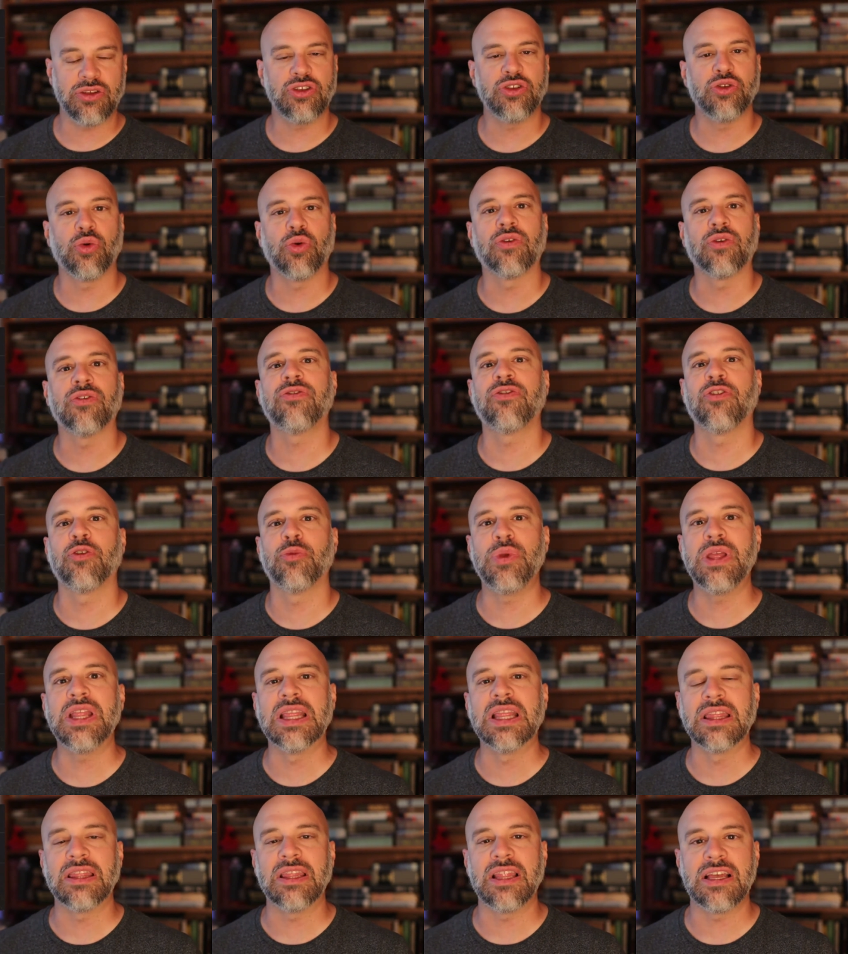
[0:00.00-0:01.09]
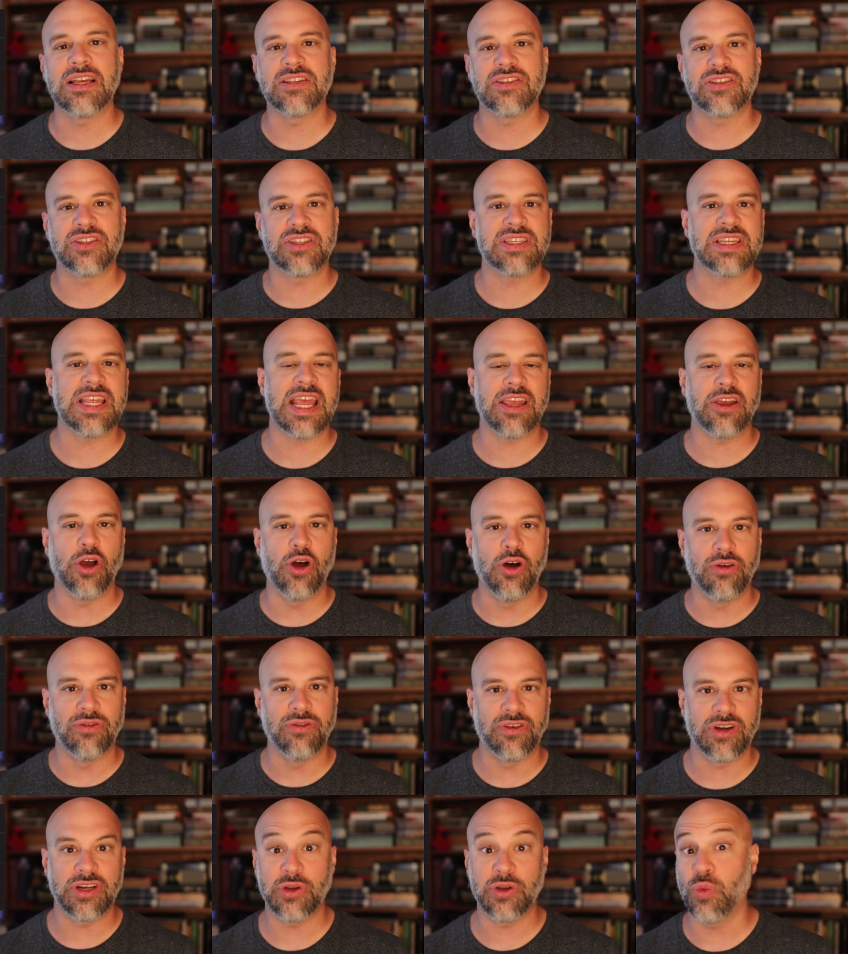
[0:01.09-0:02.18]
Your forbidden lusts take
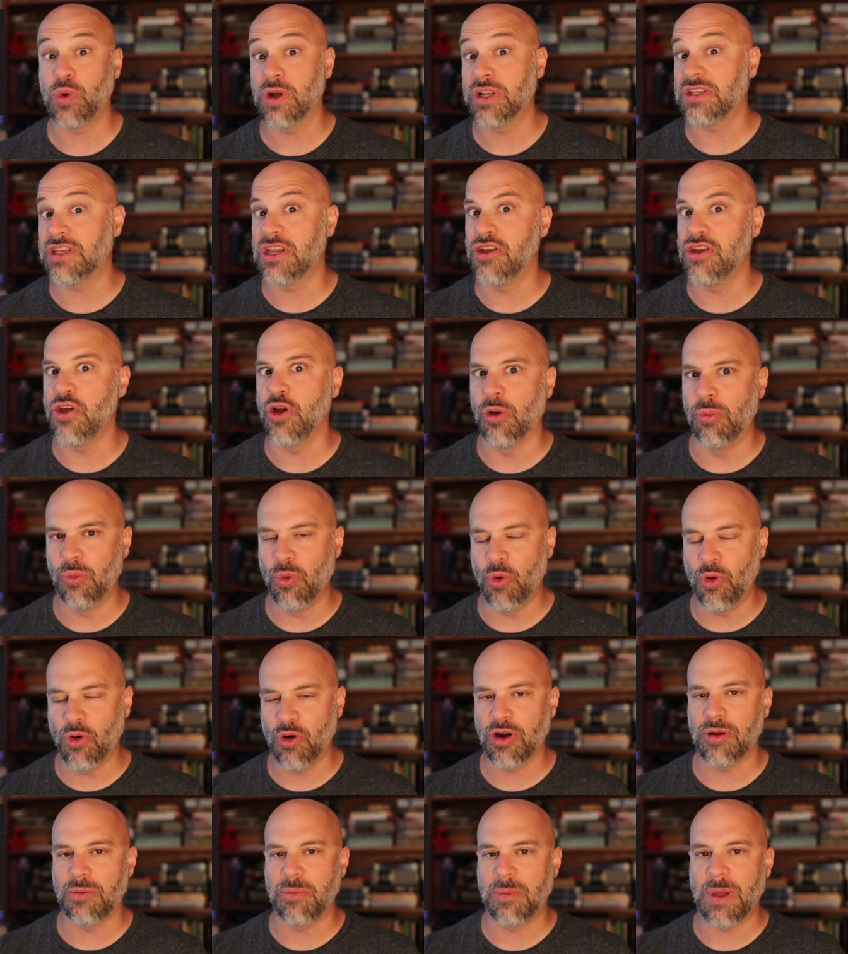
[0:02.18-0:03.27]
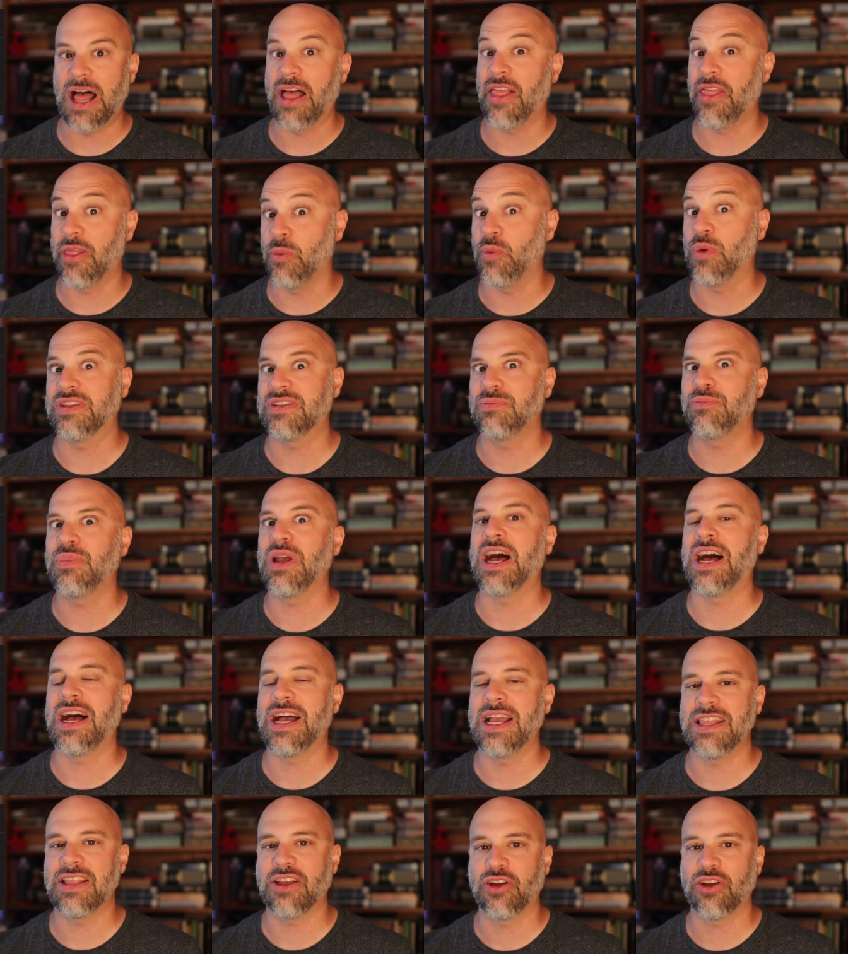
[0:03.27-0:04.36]
over. You want to know more about what's
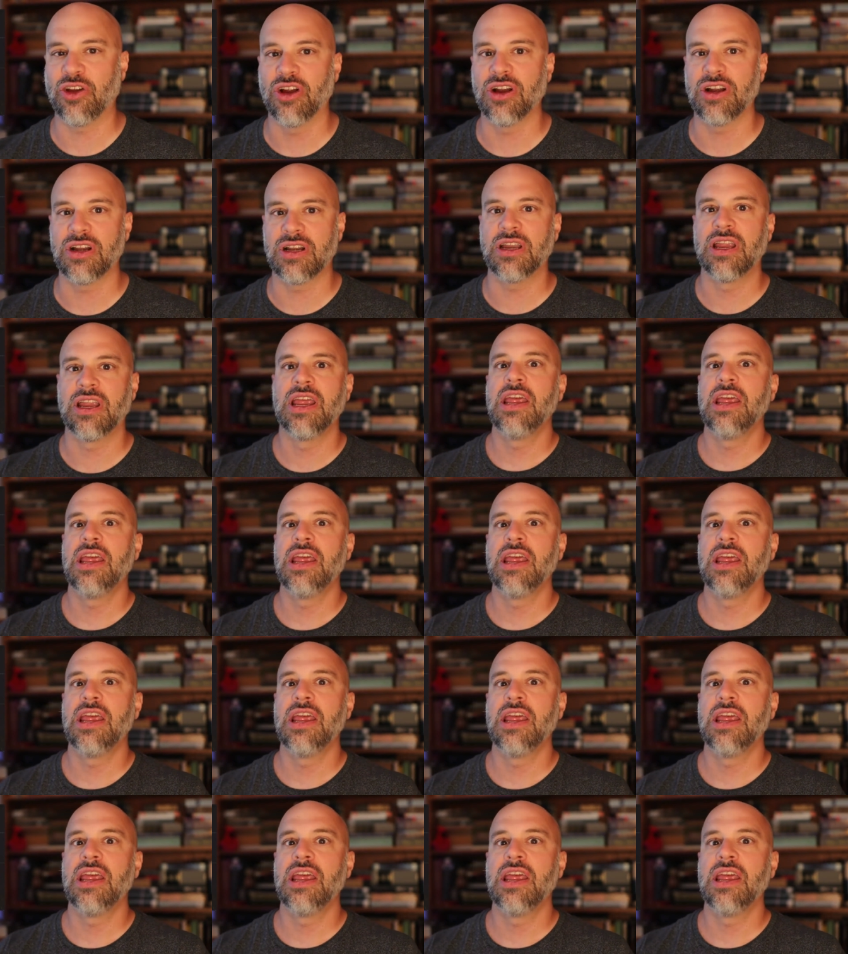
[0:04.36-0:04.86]
behind the curtain.